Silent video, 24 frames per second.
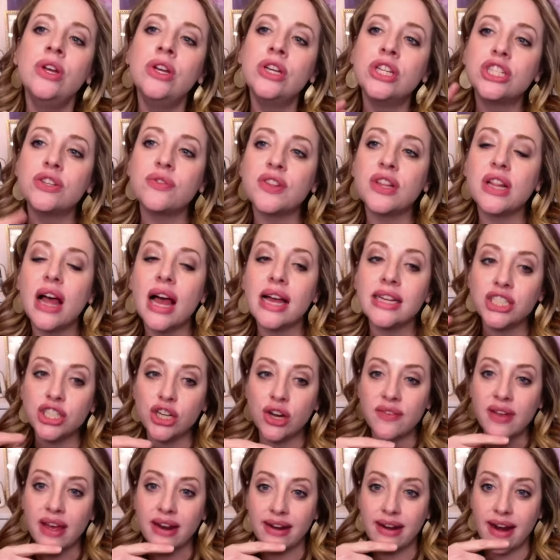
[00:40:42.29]
So for the last
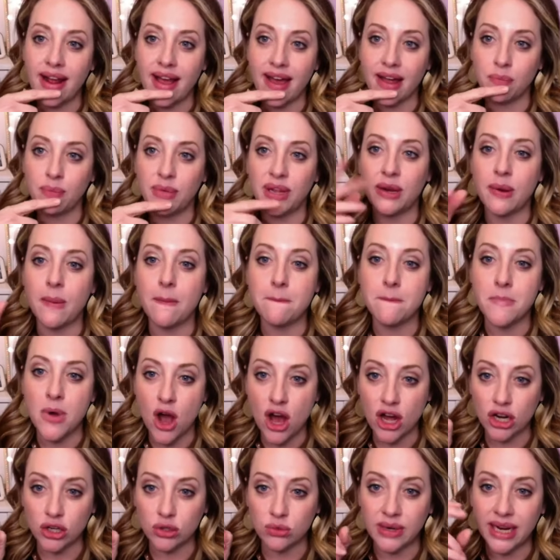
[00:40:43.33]
year, I've had an admin
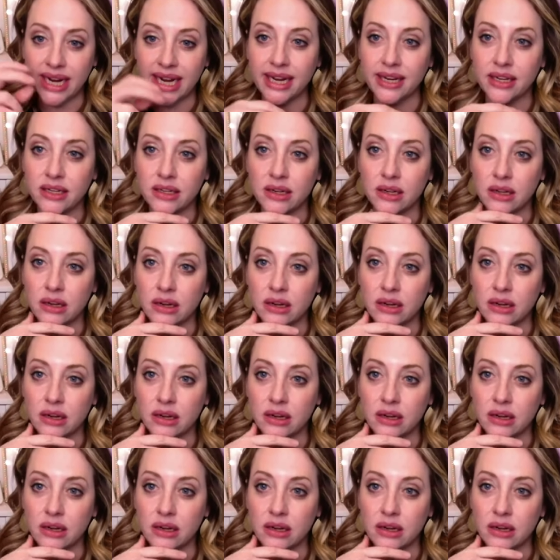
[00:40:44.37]
moderate